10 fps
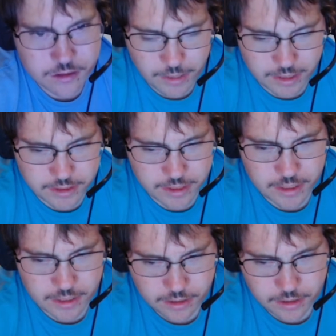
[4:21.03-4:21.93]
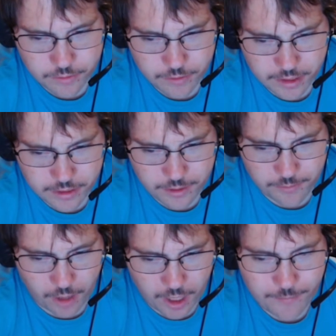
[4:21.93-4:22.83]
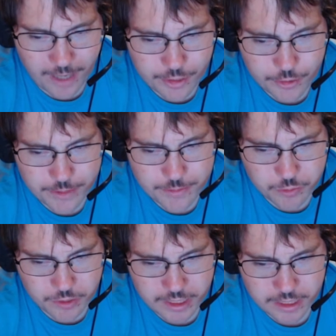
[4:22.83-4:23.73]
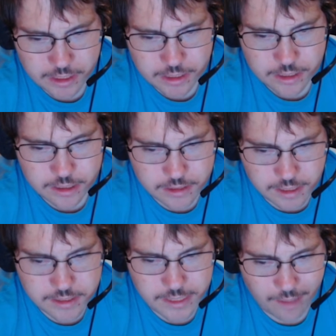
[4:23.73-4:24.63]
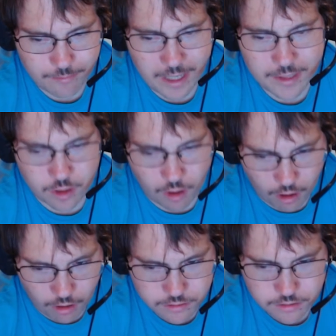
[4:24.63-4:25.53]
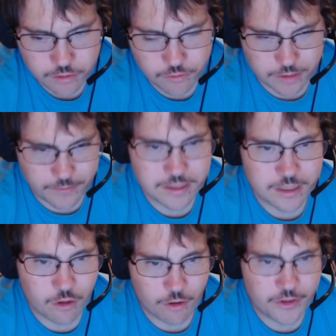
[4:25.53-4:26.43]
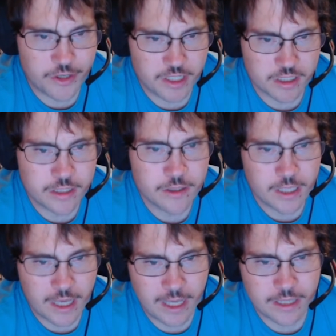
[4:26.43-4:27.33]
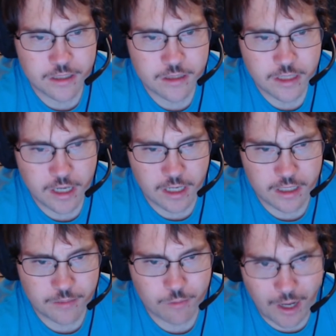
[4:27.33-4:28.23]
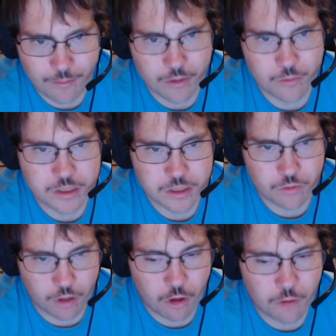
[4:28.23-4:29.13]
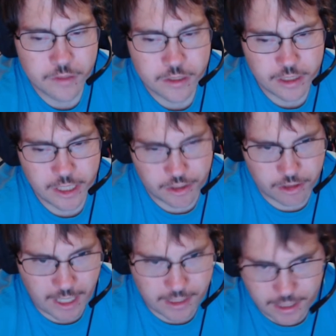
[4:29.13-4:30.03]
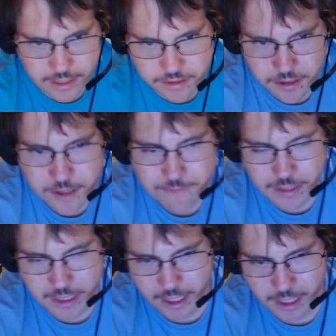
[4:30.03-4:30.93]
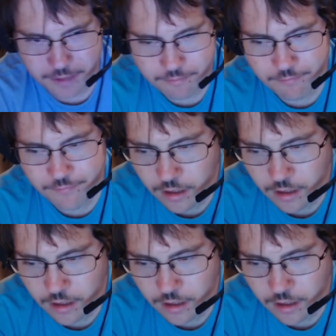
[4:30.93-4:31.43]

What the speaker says: Basically, what the boundary between Cisalpine Gaul, which is basically northern Italy, and Italy proper, which is Rome and her allies, became